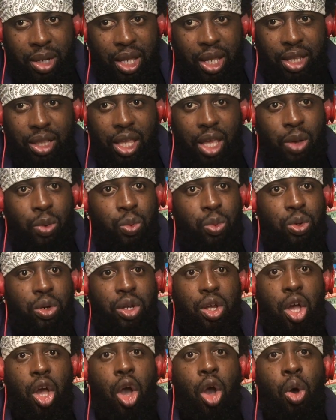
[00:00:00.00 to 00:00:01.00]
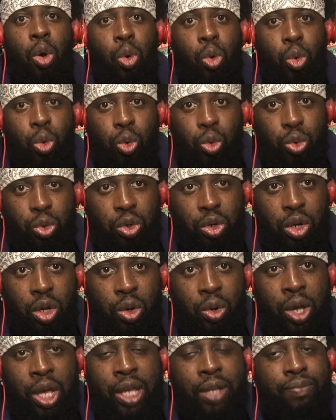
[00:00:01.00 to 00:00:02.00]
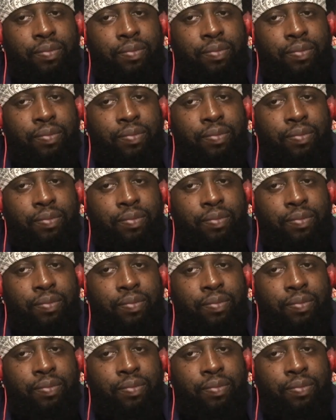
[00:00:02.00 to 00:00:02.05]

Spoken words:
Like they were cold, you know?